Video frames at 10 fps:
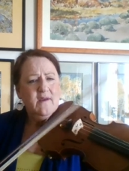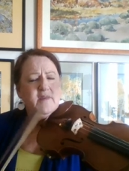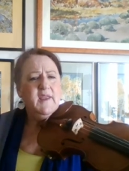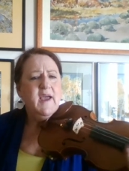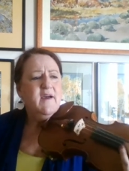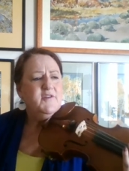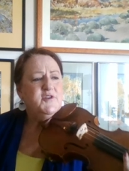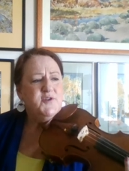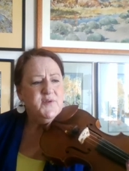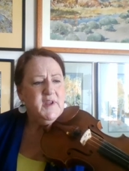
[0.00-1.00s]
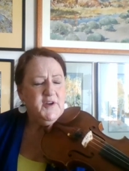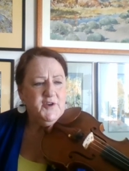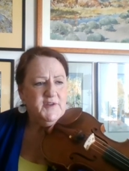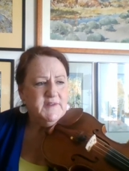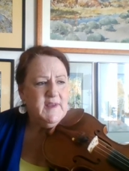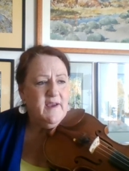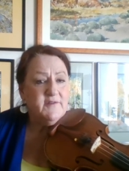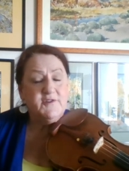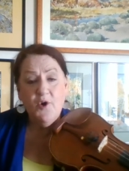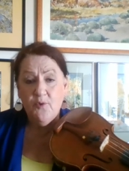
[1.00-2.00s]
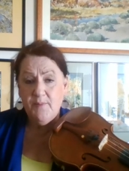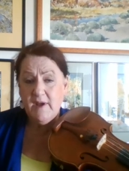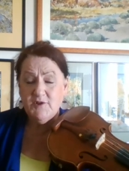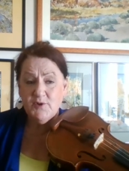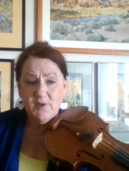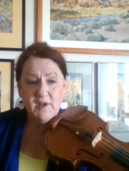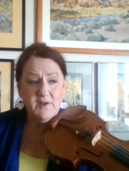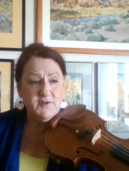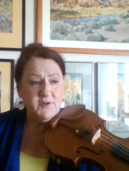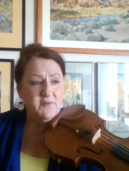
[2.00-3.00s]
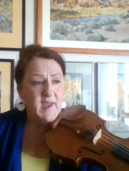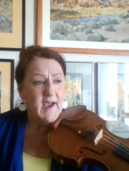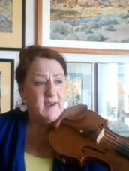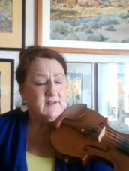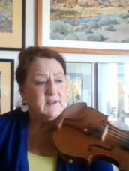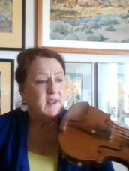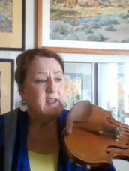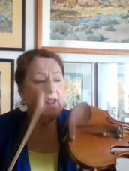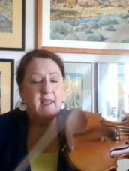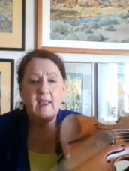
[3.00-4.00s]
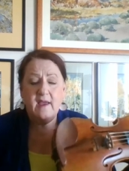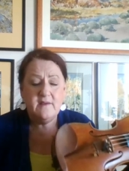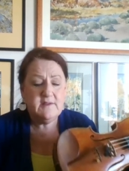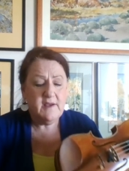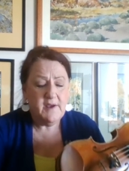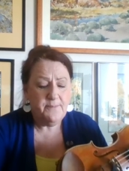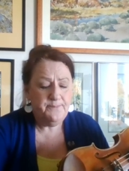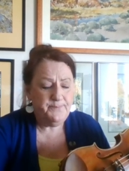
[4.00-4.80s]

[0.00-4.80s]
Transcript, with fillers: yeah, you don't get a good sound. So, make sure that you do that. And um,